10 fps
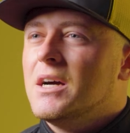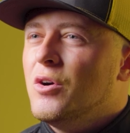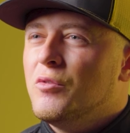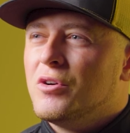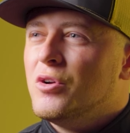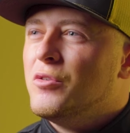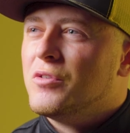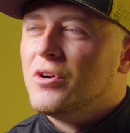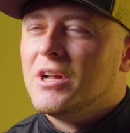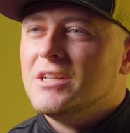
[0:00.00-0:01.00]
over and
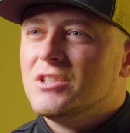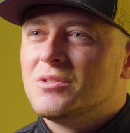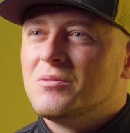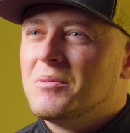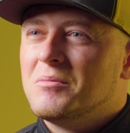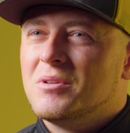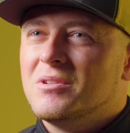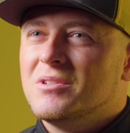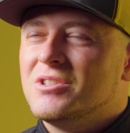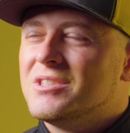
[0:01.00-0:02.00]
over, and I just
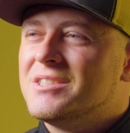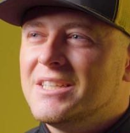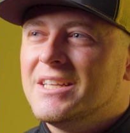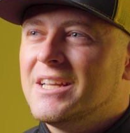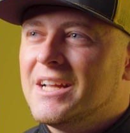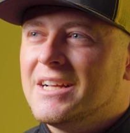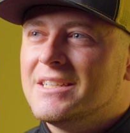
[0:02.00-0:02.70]
remember just seeing it